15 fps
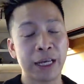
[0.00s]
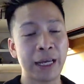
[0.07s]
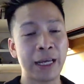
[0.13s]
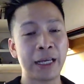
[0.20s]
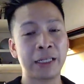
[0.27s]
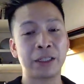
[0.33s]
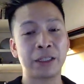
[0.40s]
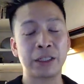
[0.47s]

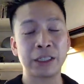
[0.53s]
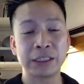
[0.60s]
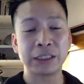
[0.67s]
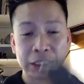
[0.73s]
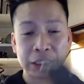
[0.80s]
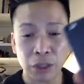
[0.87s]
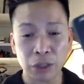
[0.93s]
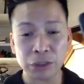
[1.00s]
and the
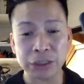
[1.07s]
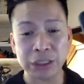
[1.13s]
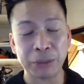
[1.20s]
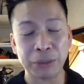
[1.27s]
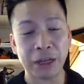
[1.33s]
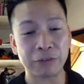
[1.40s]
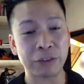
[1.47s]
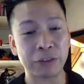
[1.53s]
technology that
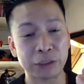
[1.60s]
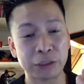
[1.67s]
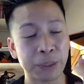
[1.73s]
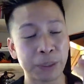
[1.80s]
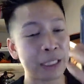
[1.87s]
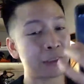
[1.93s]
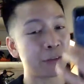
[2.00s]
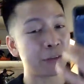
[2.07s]
we have to
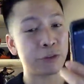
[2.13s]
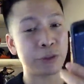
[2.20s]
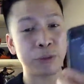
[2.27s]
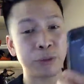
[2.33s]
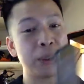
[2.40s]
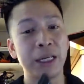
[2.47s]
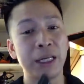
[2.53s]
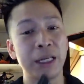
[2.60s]
display to
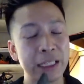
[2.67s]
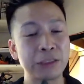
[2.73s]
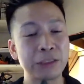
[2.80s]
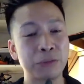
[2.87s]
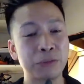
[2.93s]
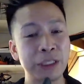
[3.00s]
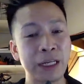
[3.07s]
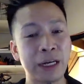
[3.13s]
view
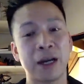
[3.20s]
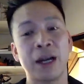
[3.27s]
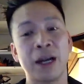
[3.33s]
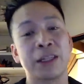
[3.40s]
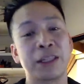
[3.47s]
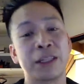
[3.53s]
isn't really there.